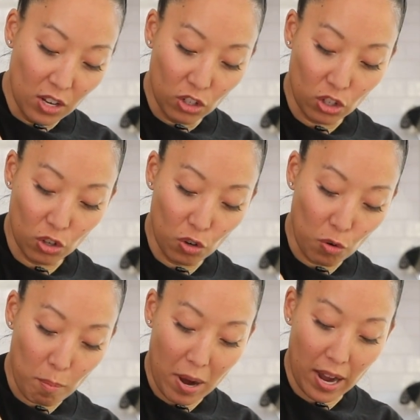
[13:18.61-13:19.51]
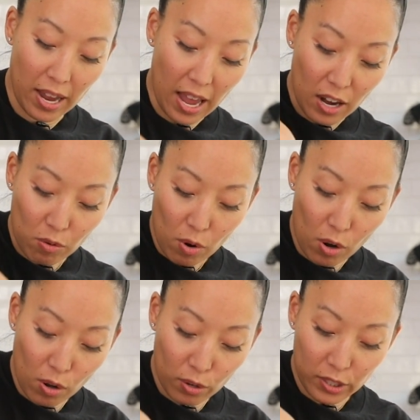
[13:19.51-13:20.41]
to my egg
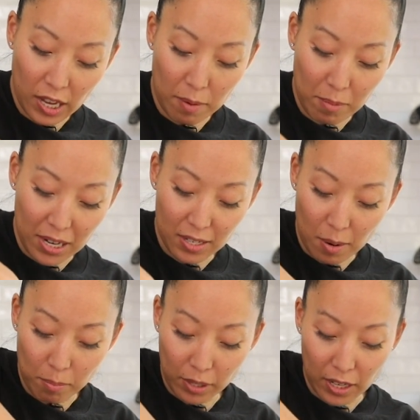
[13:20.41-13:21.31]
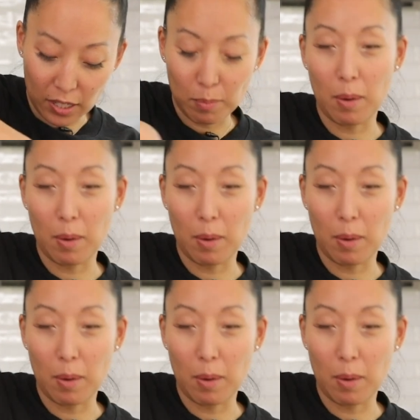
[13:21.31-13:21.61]
rolls and my dumplings.